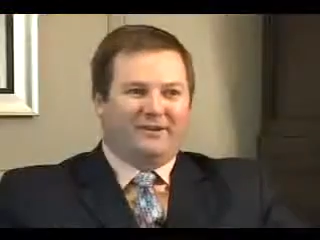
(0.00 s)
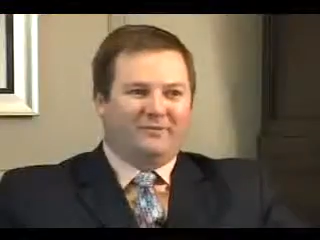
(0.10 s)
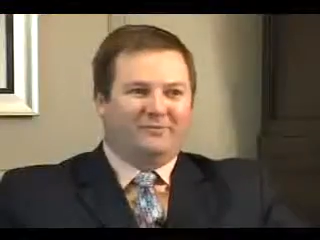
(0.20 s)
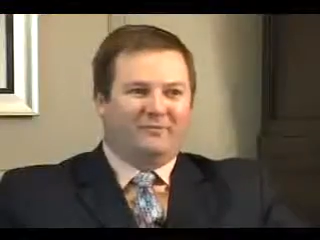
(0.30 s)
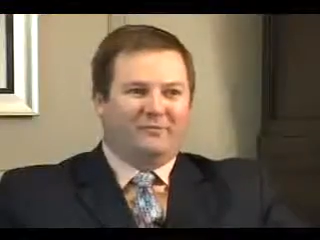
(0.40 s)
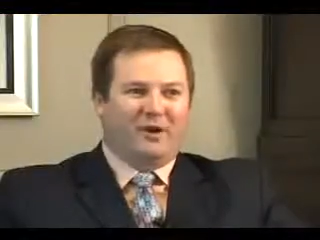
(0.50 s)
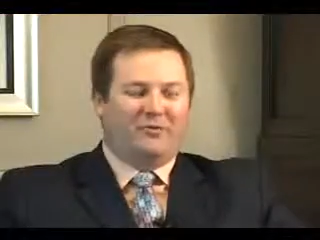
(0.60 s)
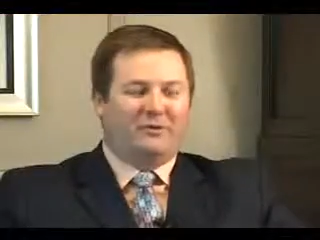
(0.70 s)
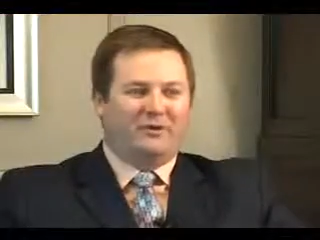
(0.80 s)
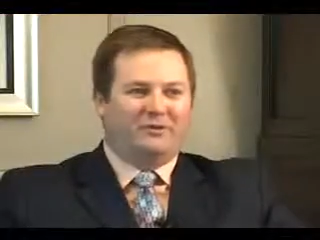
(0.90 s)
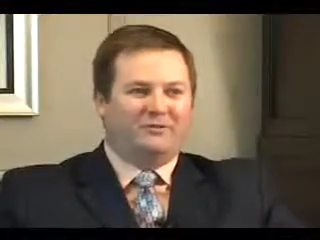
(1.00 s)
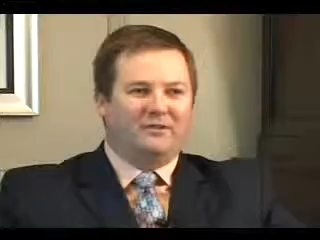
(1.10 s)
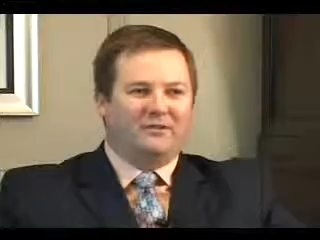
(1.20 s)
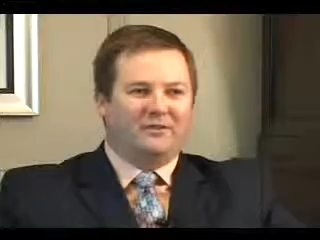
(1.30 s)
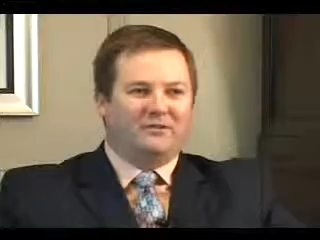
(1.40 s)
end up probably
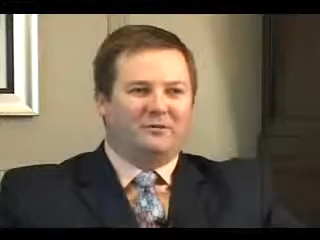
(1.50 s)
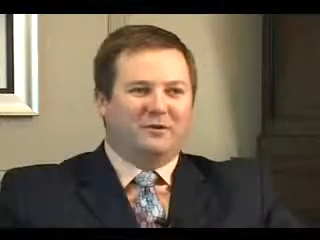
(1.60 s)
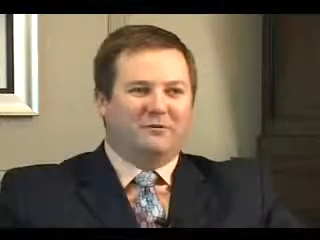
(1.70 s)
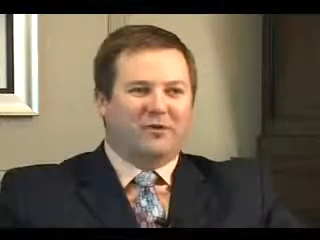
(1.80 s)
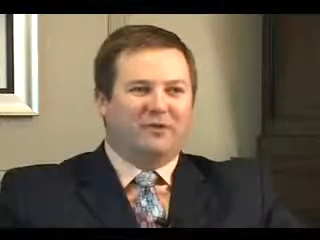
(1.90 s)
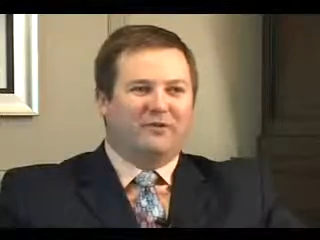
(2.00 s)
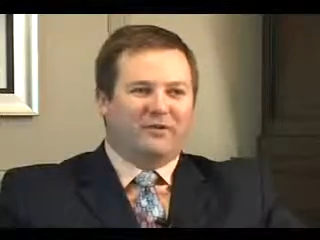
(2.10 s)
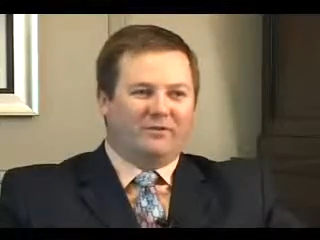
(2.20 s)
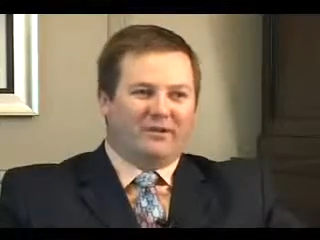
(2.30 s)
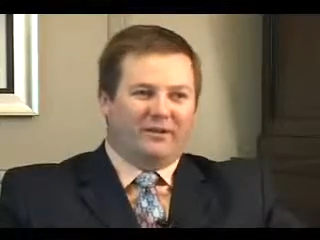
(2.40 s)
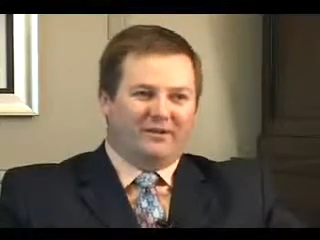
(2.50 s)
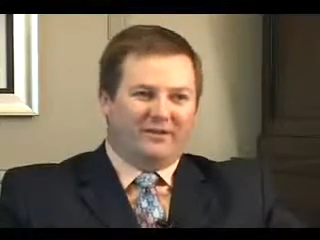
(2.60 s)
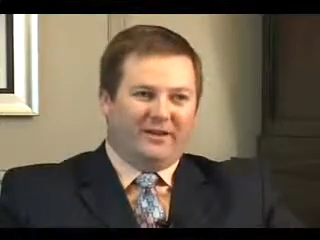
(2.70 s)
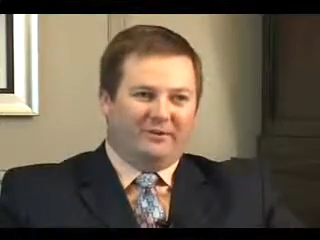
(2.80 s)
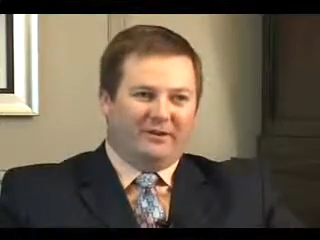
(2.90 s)
consuming more of them
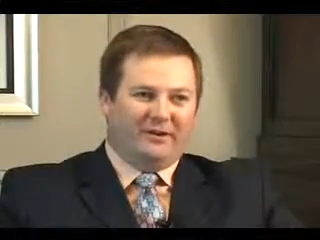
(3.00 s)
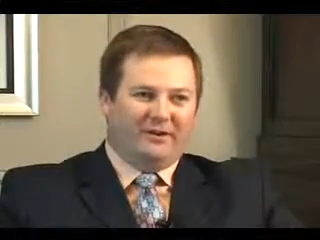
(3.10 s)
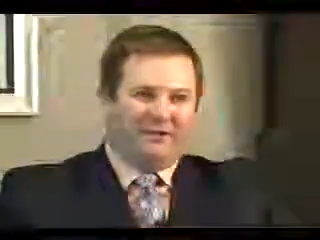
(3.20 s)
that way.